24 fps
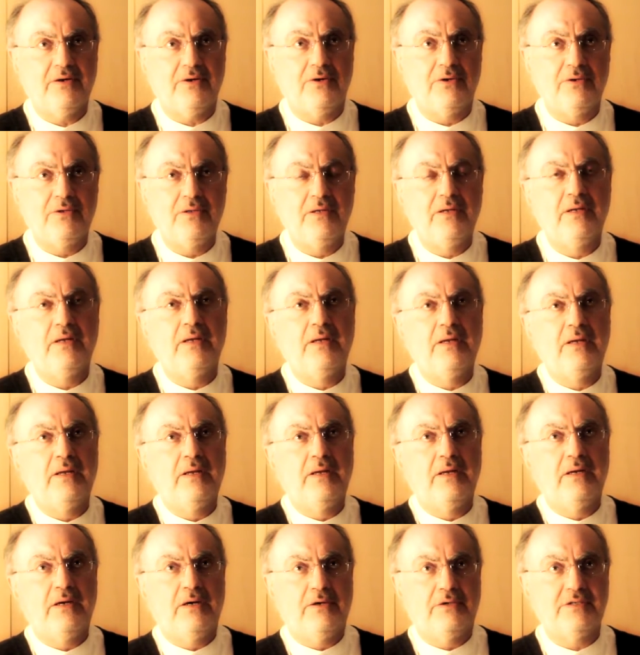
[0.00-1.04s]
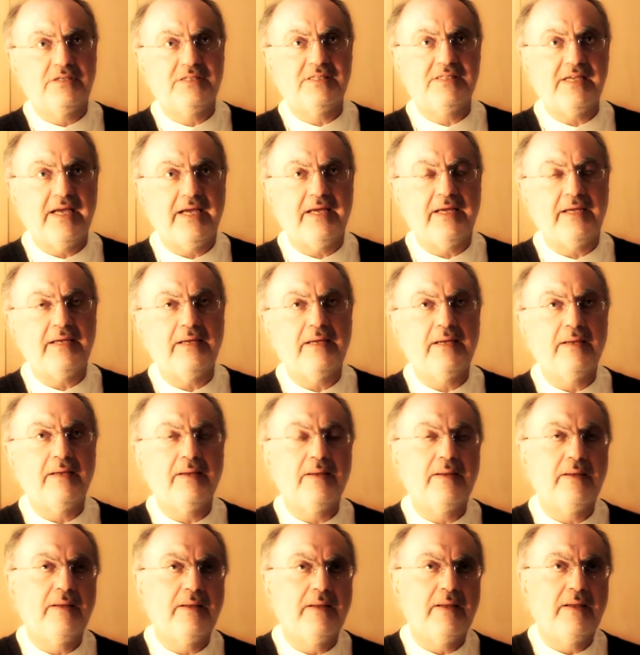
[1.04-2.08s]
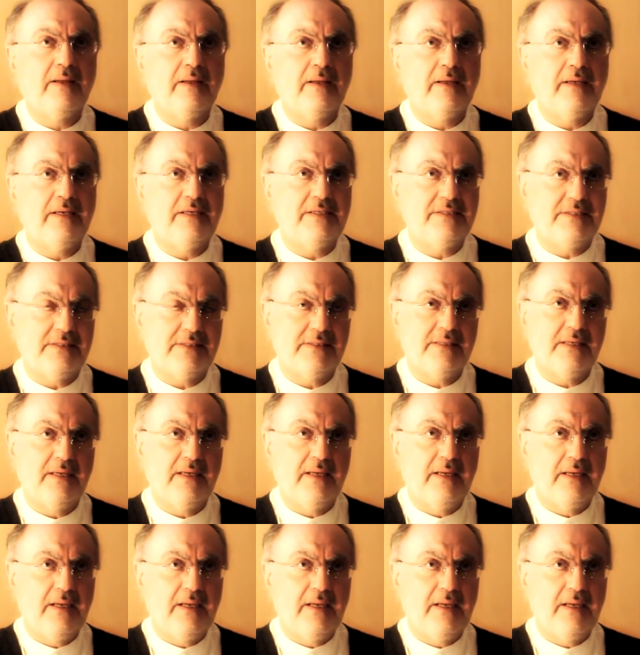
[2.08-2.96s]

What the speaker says: qul, or say, is